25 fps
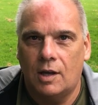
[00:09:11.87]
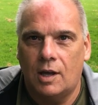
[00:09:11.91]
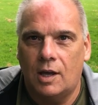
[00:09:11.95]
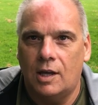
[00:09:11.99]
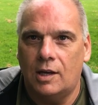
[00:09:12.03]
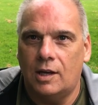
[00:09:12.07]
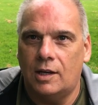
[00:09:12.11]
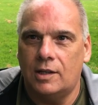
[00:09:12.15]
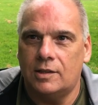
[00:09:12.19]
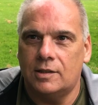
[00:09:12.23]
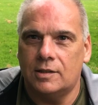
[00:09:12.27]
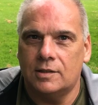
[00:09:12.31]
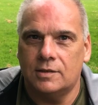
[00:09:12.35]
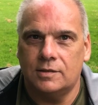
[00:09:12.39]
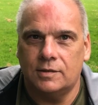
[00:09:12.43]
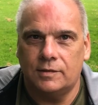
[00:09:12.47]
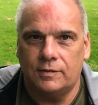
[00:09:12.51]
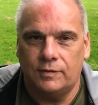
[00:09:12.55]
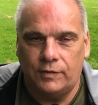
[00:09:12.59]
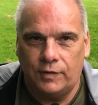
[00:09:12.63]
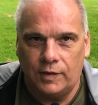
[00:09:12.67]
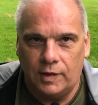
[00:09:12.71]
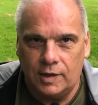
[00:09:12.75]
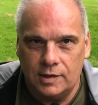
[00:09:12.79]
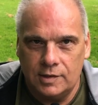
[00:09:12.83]
And it just
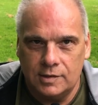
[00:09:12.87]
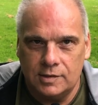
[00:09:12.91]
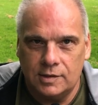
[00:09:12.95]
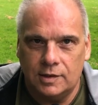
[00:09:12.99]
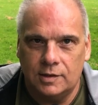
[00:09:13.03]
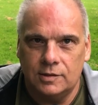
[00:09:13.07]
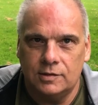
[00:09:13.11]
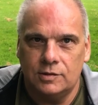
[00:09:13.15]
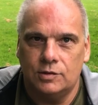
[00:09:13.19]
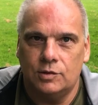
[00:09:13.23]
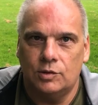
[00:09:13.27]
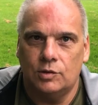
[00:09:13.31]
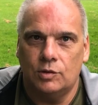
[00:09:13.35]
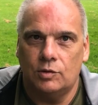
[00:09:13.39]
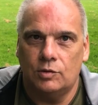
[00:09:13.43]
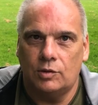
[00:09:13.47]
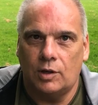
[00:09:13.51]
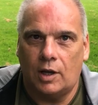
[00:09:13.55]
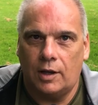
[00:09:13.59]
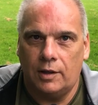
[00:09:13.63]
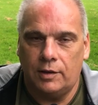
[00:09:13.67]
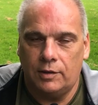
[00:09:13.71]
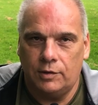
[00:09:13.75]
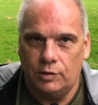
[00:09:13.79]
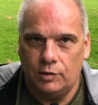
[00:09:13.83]
feeds into,
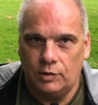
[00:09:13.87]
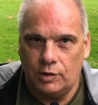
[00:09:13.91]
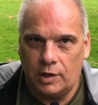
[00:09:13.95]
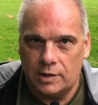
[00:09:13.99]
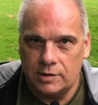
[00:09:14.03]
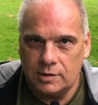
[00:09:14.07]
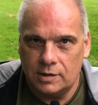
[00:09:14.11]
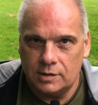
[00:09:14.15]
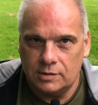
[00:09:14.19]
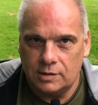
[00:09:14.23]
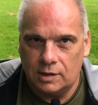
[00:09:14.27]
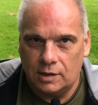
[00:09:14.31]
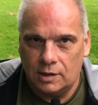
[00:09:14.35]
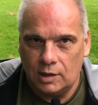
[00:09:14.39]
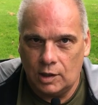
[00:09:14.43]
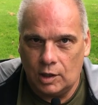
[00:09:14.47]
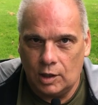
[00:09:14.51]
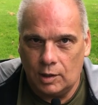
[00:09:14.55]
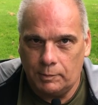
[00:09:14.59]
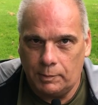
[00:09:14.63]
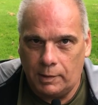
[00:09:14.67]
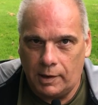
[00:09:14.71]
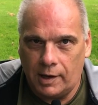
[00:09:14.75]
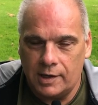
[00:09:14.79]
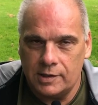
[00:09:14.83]
not through necessarily our
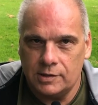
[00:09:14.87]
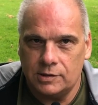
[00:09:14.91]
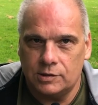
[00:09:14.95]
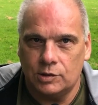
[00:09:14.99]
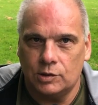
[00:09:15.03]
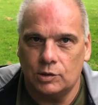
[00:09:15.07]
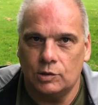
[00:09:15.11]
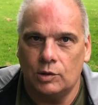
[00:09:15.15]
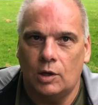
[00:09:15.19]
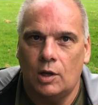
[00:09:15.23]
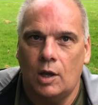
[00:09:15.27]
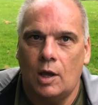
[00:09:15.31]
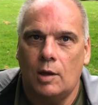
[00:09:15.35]
pastor,